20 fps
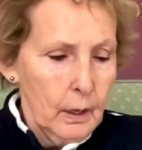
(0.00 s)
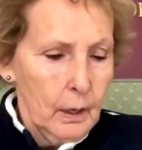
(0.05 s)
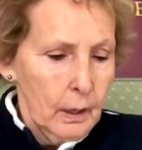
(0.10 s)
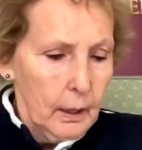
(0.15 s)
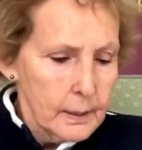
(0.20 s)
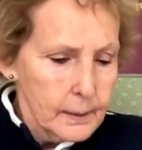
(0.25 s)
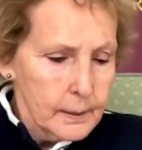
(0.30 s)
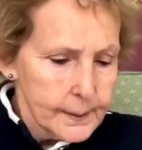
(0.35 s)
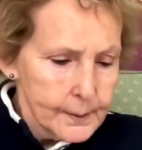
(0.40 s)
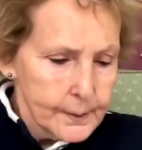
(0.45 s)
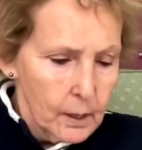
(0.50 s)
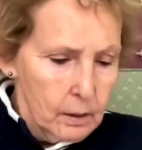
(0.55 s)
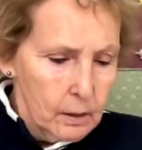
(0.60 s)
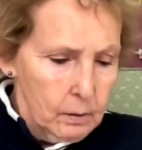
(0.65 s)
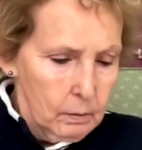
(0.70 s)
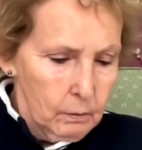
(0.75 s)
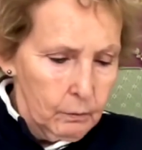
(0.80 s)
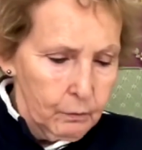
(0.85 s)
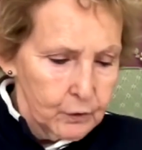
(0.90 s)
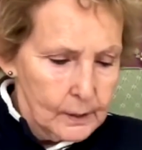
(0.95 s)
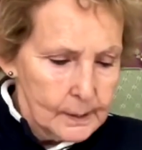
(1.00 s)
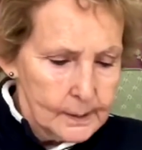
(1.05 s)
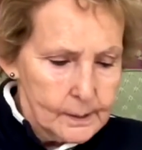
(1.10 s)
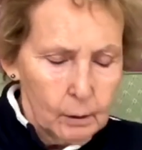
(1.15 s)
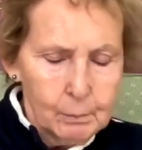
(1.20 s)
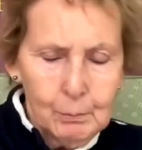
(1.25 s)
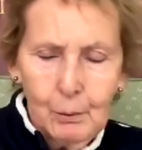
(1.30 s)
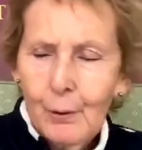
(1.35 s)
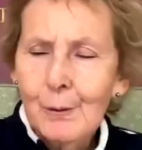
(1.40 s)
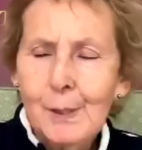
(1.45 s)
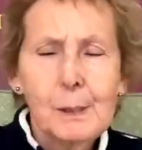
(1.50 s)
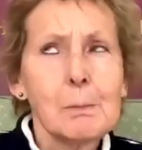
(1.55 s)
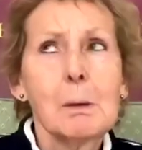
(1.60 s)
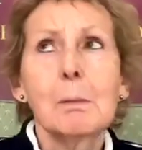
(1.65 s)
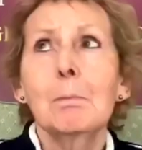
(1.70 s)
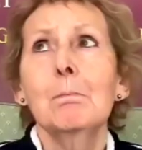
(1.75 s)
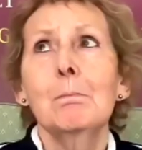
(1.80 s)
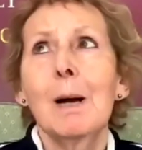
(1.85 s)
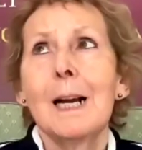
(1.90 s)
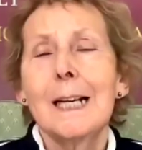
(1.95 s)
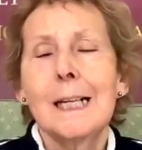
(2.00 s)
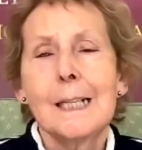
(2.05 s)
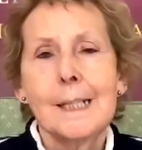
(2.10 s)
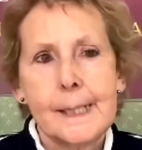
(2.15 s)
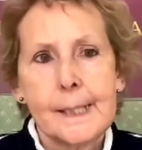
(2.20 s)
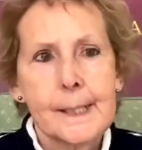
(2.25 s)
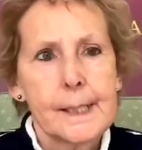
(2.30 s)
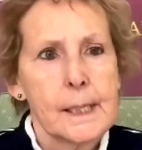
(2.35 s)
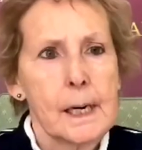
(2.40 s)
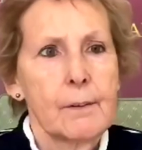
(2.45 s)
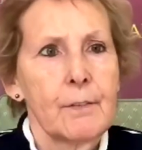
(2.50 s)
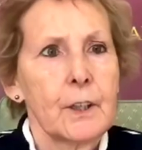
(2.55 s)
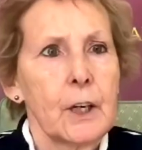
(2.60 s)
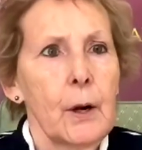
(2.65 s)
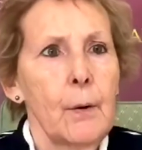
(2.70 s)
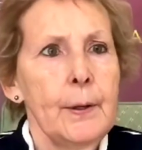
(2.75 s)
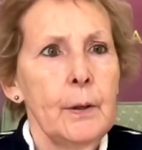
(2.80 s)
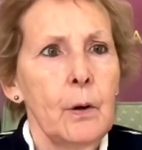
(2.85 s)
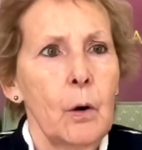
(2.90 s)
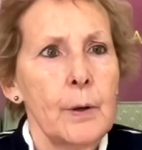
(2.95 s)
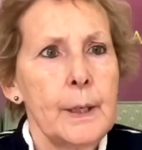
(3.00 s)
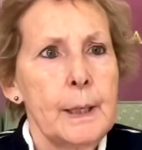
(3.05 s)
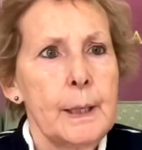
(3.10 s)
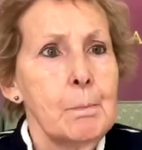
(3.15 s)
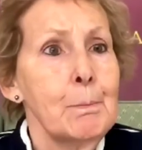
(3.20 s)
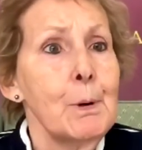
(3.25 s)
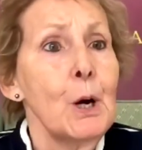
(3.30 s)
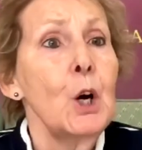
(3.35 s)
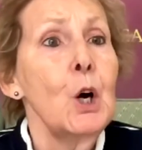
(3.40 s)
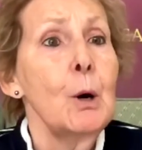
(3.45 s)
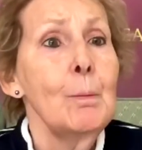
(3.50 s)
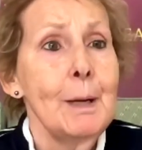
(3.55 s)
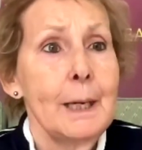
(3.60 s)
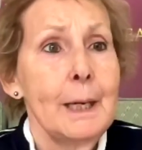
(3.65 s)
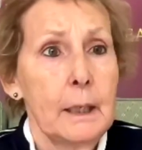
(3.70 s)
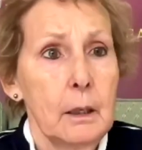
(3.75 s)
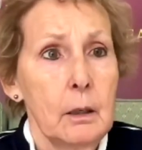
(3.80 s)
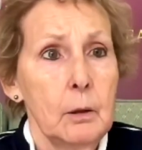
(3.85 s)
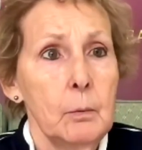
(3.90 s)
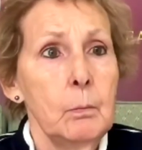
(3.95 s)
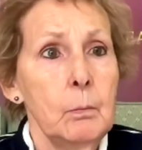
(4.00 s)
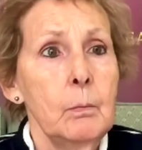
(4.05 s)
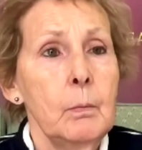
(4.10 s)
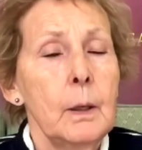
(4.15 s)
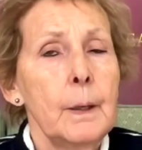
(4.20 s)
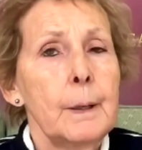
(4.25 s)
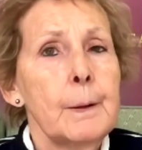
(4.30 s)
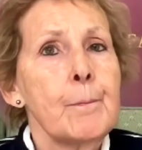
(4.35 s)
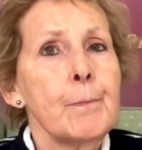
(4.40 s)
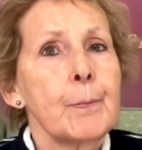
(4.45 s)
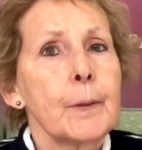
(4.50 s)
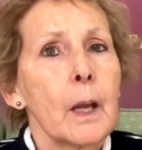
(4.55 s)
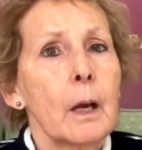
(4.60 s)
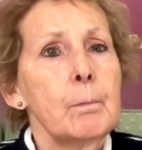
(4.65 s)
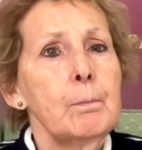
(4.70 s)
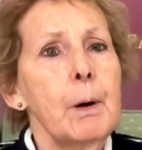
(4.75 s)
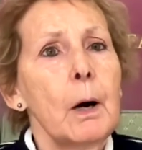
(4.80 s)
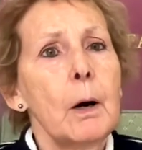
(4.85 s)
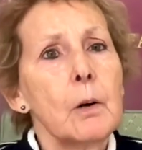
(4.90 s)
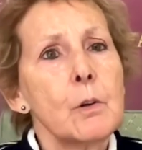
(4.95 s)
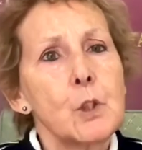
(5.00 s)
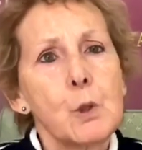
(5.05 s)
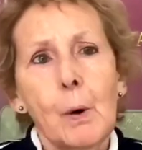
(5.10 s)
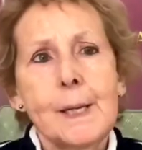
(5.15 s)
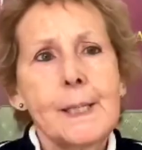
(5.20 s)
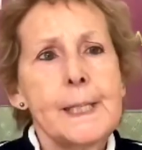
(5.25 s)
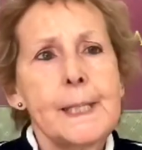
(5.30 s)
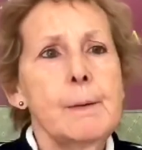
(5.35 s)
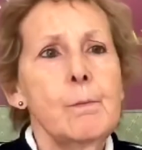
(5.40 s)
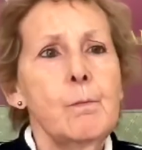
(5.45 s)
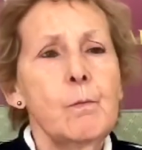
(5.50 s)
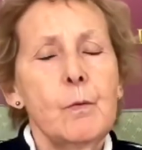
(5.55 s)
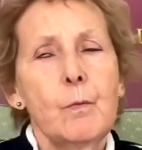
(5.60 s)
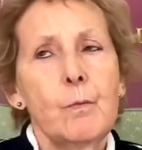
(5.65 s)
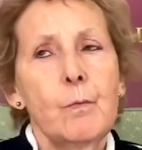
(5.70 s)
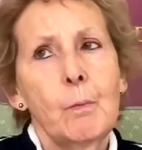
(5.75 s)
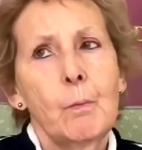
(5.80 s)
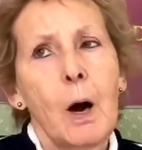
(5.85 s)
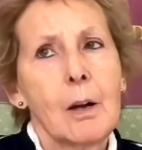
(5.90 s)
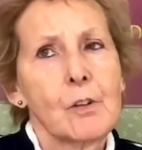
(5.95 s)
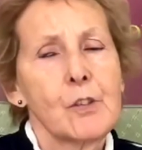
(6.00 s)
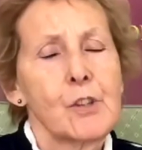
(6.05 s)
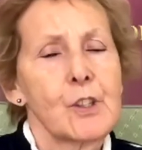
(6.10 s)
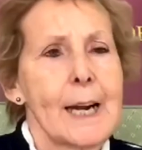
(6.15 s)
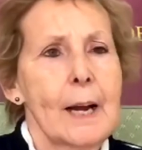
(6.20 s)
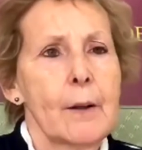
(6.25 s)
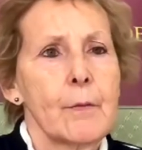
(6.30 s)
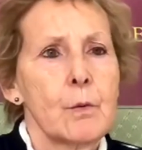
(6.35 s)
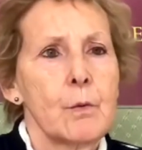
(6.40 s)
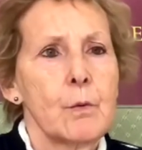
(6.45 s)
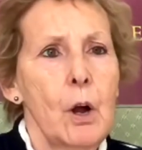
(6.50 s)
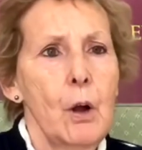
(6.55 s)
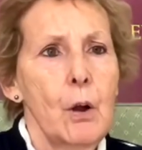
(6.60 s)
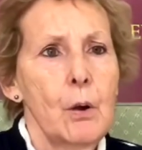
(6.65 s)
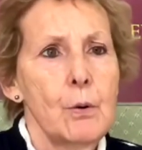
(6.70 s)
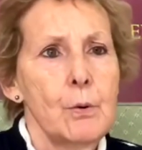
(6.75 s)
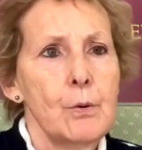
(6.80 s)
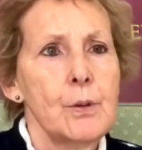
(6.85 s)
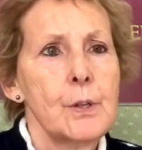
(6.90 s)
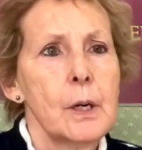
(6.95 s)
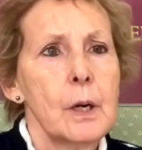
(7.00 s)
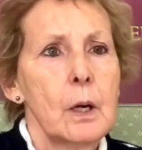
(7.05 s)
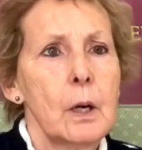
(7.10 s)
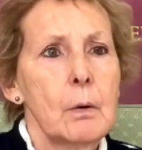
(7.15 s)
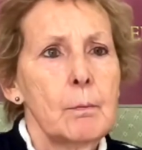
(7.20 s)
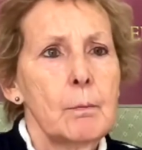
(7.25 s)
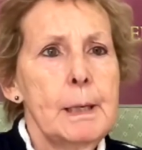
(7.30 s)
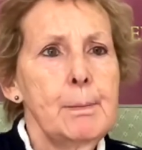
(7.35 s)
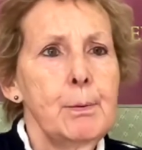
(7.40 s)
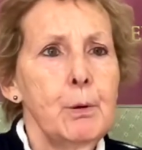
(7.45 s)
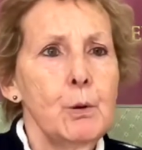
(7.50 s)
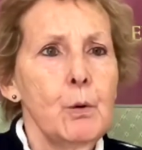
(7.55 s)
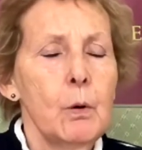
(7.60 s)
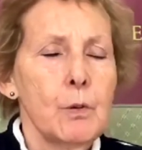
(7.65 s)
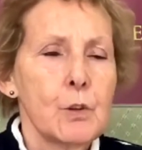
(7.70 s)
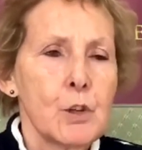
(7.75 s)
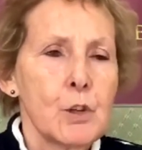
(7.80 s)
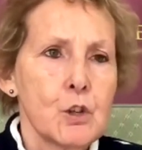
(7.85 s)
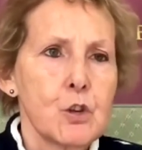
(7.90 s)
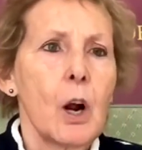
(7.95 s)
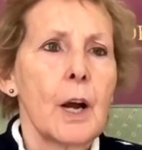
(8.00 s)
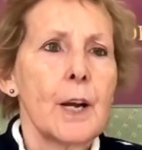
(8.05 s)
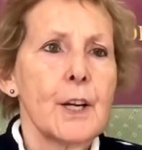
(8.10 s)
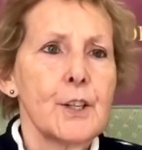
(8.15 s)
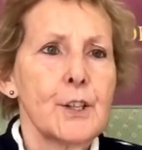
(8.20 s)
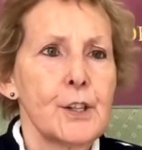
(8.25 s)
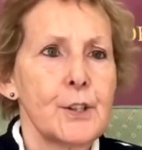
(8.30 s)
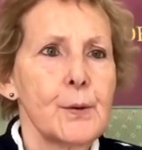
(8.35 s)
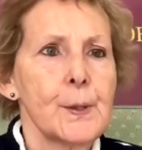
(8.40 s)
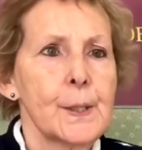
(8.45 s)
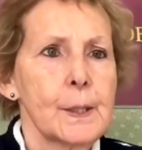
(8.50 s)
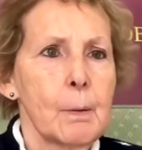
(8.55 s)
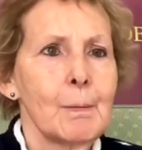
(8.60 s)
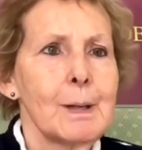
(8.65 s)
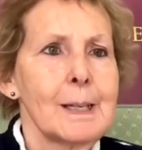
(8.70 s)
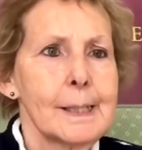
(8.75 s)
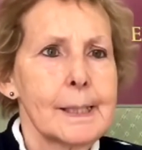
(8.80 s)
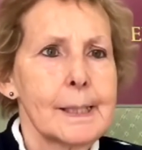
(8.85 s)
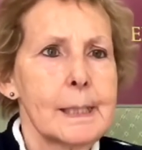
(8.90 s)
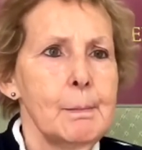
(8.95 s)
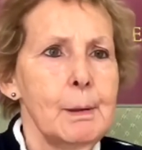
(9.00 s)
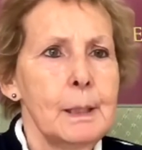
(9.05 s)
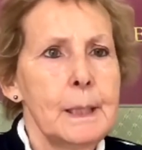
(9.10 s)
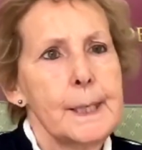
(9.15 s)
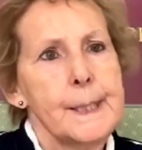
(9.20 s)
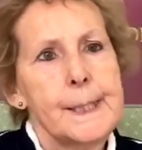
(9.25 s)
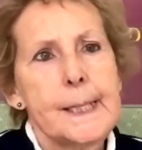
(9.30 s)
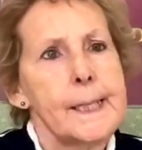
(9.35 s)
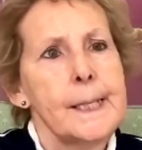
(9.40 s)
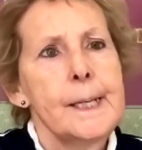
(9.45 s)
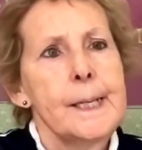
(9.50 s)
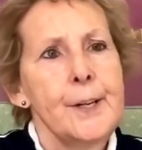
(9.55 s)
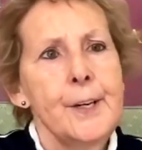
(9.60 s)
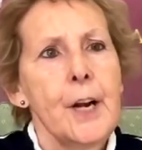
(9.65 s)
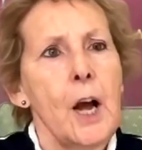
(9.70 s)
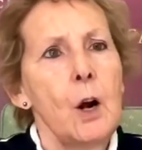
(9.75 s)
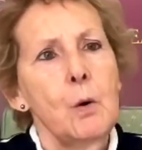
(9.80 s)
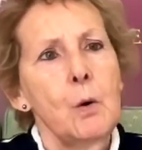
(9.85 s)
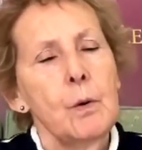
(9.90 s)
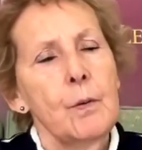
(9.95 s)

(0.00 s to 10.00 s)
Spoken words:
And so, for example, there's some amazing stuff going on in Birmingham, but 20 miles down the road, people trying to do something similar didn't know of